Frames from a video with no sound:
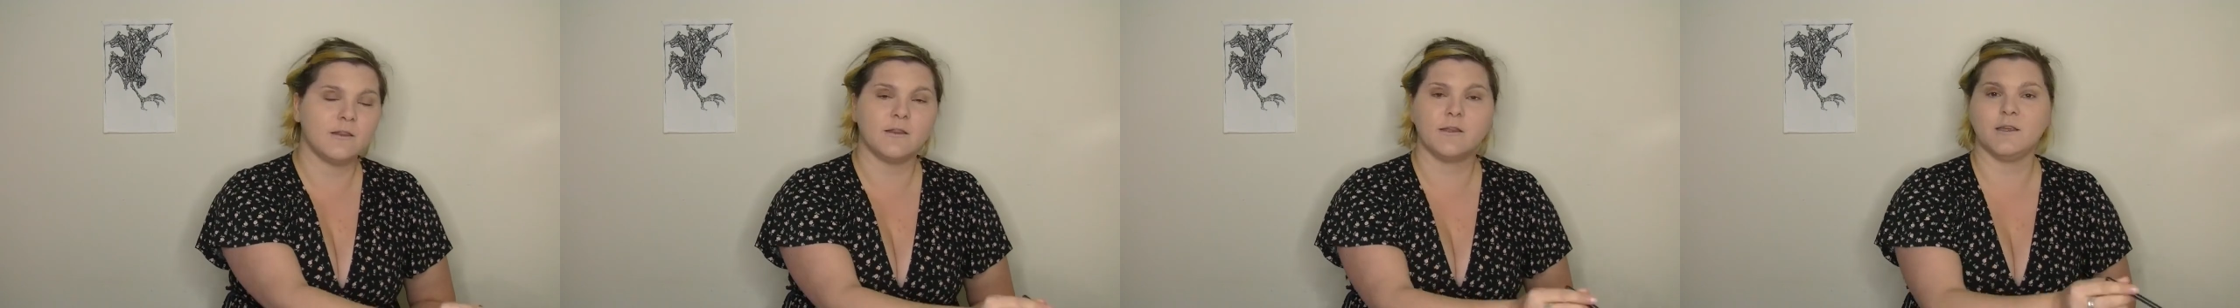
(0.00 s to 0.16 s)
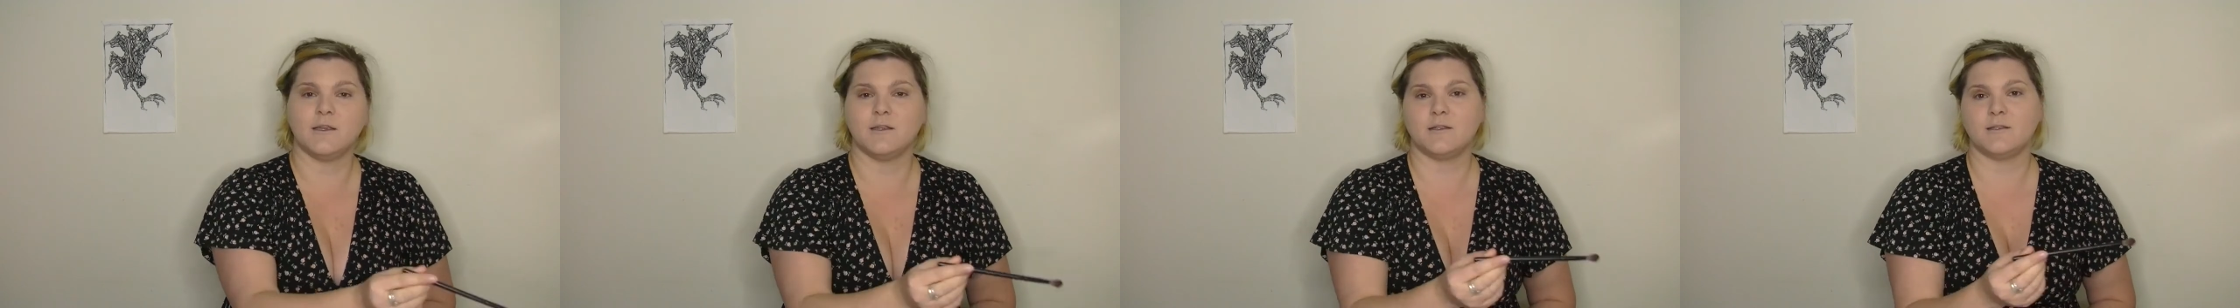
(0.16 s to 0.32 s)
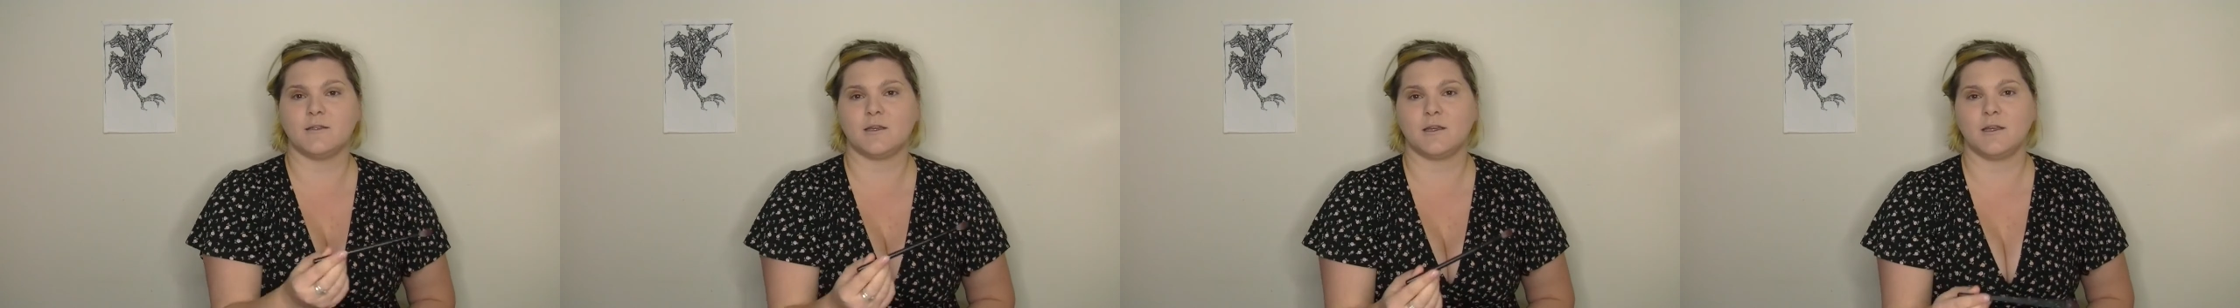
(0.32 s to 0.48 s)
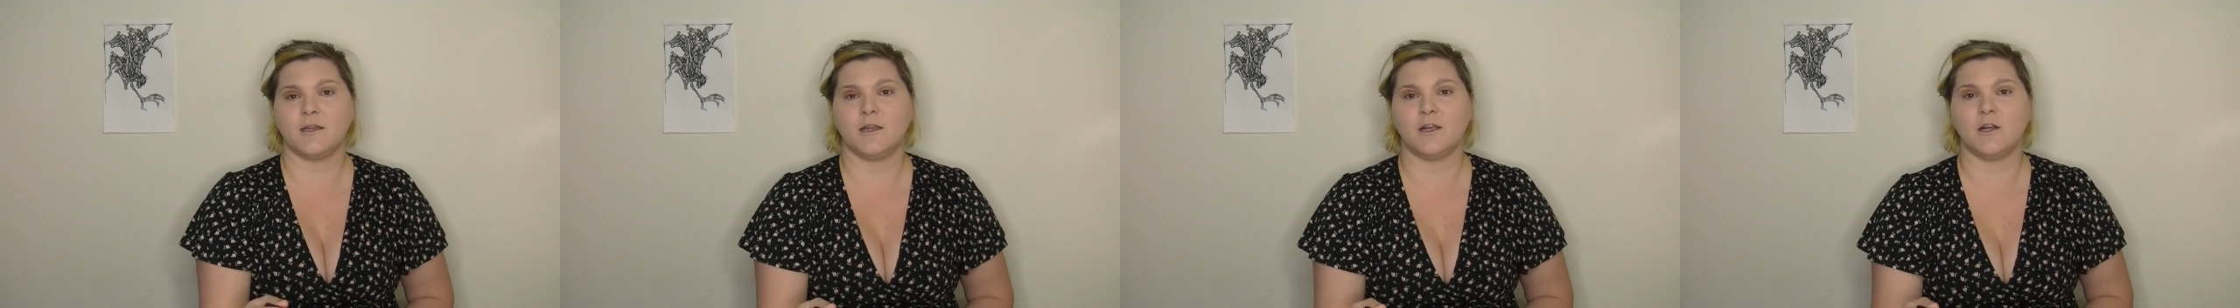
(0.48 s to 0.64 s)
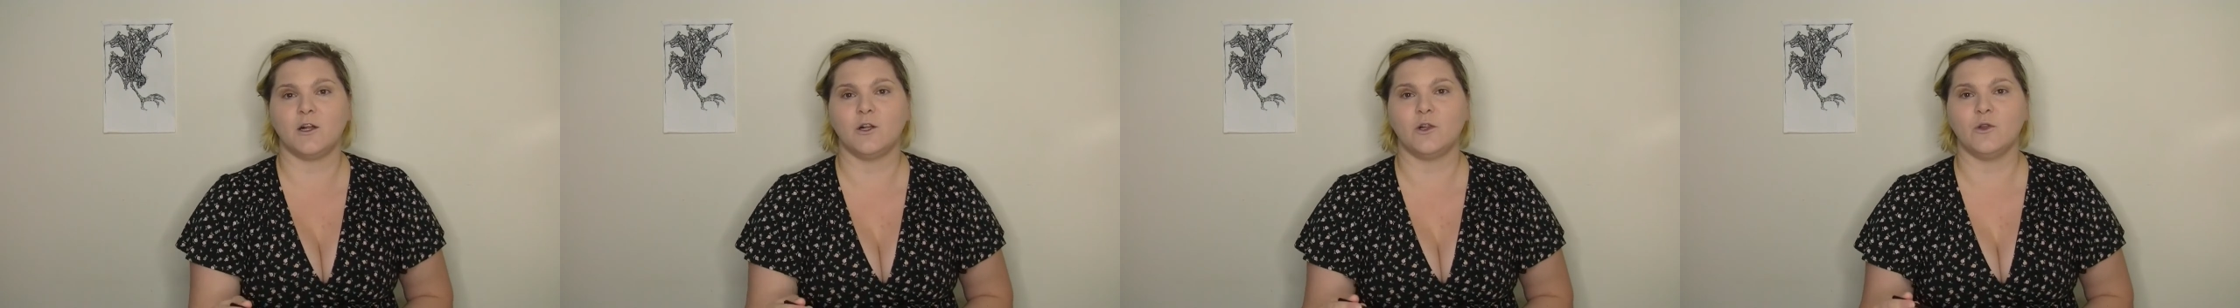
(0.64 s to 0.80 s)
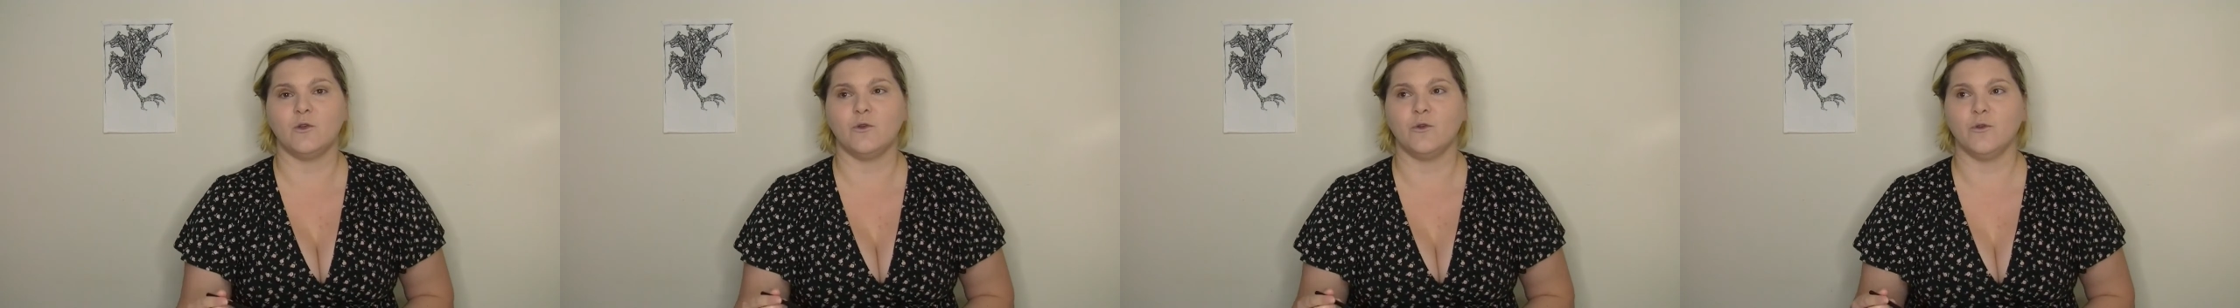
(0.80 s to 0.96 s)
These can
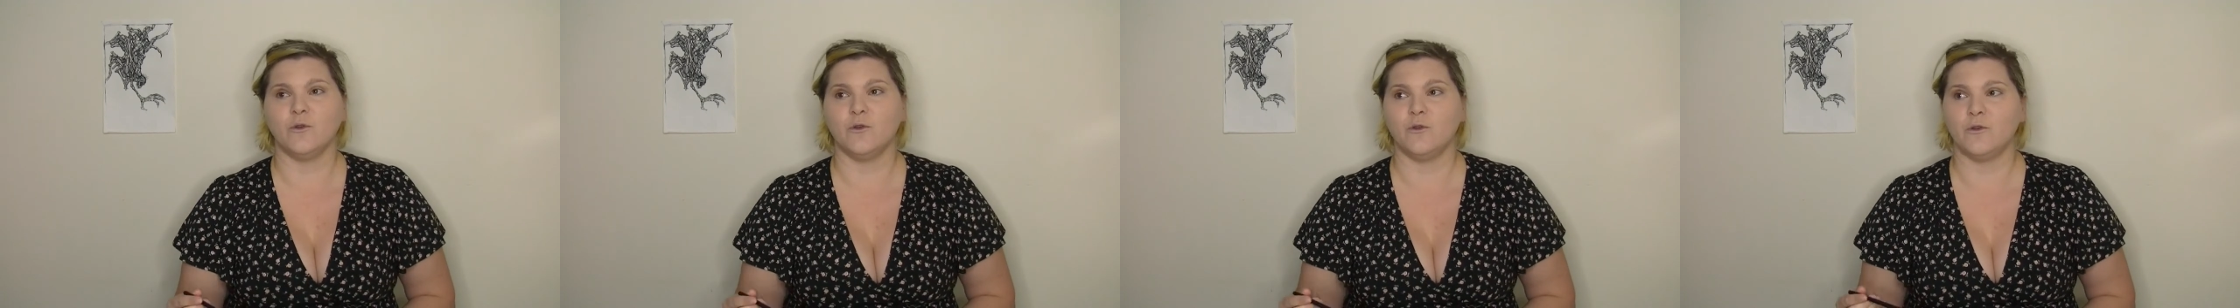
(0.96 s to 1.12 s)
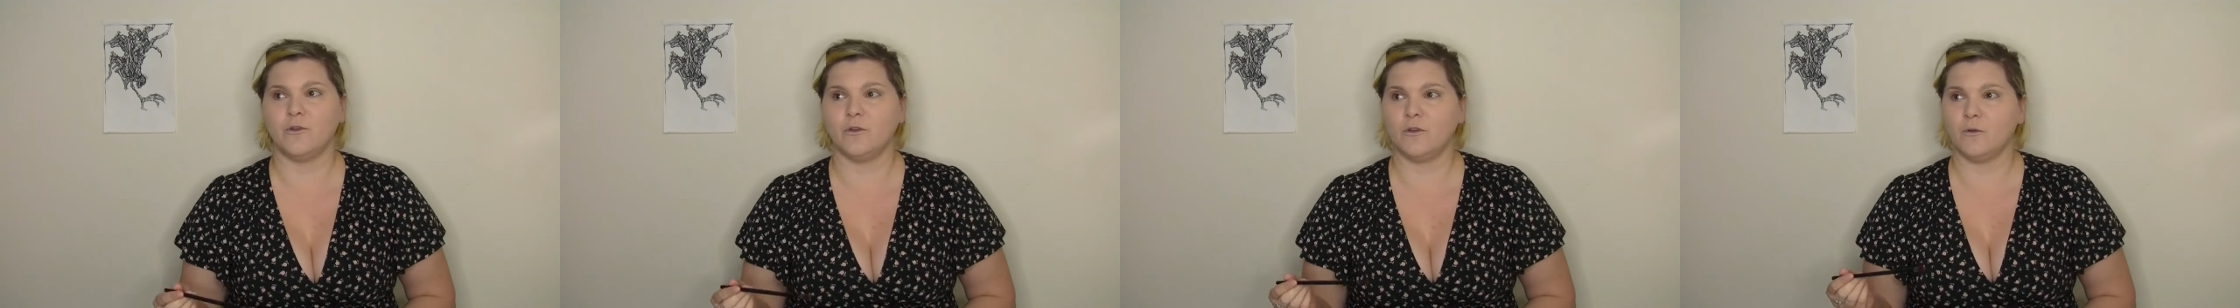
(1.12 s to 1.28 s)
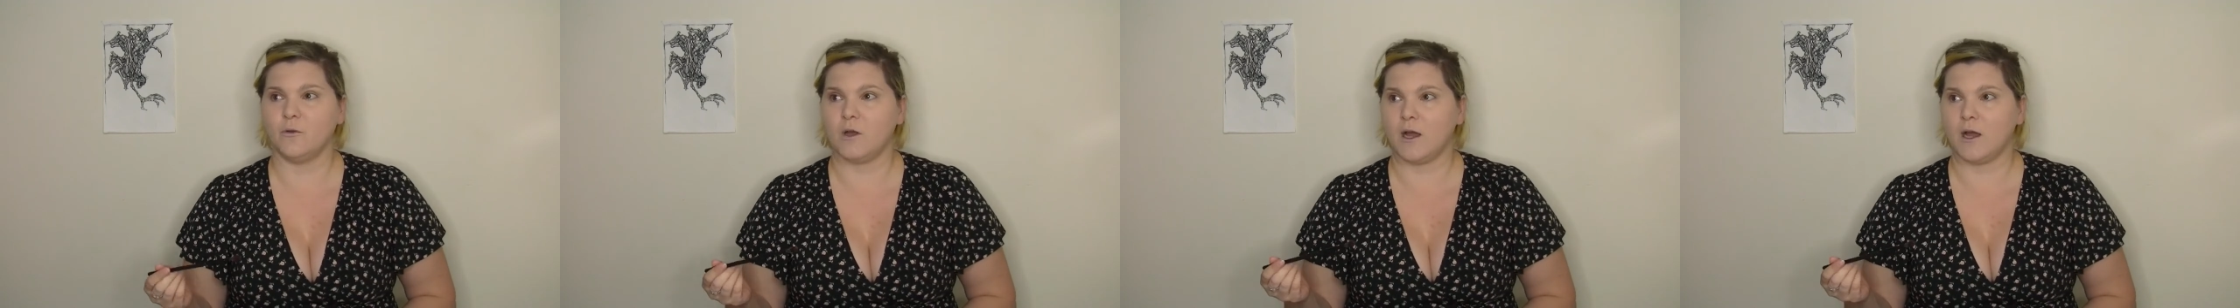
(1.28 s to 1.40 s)
include